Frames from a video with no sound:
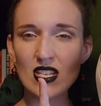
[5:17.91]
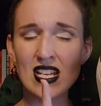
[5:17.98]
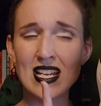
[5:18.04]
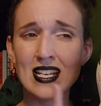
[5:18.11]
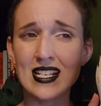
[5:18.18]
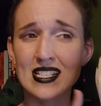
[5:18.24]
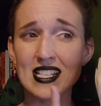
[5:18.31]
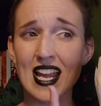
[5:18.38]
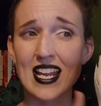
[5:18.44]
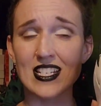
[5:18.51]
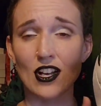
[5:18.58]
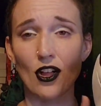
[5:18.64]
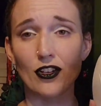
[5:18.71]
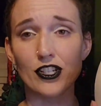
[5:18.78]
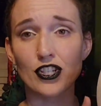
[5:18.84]
It is a
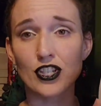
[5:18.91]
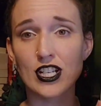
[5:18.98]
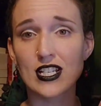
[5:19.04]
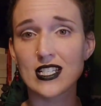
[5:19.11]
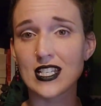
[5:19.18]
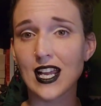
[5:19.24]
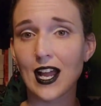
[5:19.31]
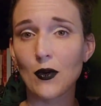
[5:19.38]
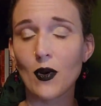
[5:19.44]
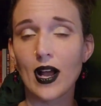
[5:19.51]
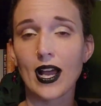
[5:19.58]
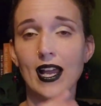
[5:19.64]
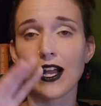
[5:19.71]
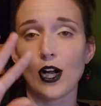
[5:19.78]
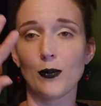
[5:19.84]
Dollar Tree
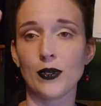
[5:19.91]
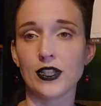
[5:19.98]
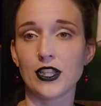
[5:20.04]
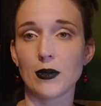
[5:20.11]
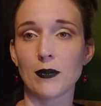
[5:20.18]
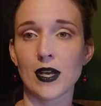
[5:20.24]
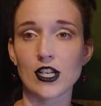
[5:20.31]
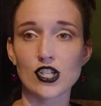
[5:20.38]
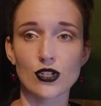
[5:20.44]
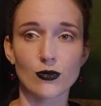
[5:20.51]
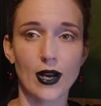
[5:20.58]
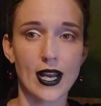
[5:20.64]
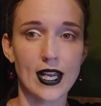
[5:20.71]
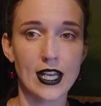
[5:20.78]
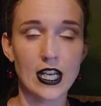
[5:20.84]
DIY. I'll put the picture
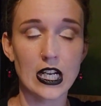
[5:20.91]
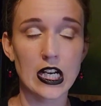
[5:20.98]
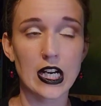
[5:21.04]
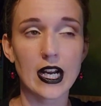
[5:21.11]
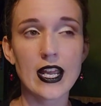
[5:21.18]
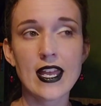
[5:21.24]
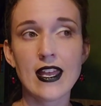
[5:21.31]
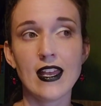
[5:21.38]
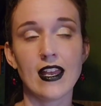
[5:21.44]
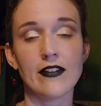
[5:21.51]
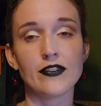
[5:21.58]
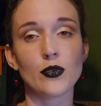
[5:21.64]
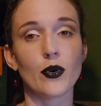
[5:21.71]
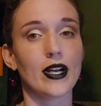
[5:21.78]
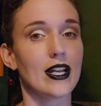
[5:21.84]
right here if
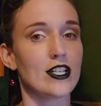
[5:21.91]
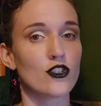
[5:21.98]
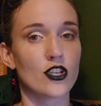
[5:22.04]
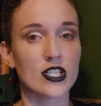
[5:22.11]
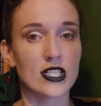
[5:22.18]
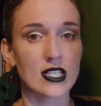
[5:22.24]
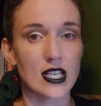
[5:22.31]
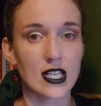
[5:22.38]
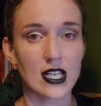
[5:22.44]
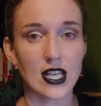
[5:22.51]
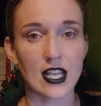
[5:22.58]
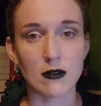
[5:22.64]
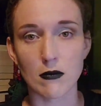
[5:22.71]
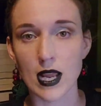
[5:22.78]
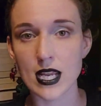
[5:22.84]
you are interested
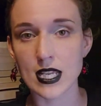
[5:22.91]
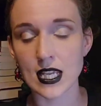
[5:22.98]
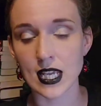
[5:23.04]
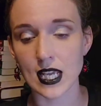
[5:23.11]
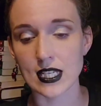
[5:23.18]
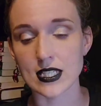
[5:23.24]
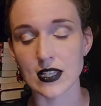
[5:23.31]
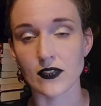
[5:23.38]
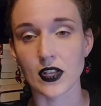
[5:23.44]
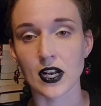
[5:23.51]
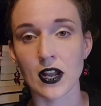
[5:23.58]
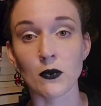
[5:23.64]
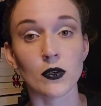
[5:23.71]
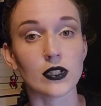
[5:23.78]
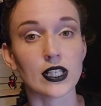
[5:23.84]
in making it, and then
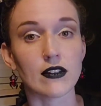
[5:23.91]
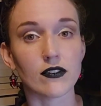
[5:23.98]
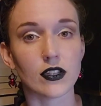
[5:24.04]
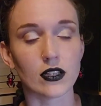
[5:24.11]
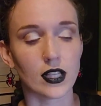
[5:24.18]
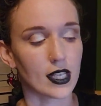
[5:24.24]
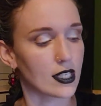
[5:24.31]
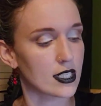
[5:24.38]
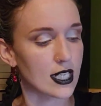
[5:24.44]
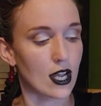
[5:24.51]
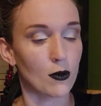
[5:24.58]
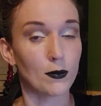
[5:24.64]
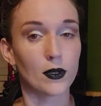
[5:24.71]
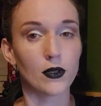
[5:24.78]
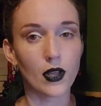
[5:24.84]
I will leave the link
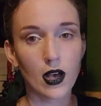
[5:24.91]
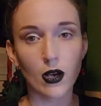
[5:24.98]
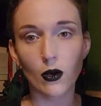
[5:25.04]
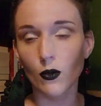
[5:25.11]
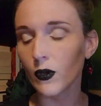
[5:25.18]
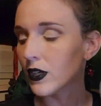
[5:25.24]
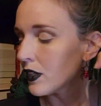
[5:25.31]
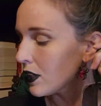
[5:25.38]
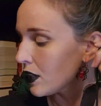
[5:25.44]
down below.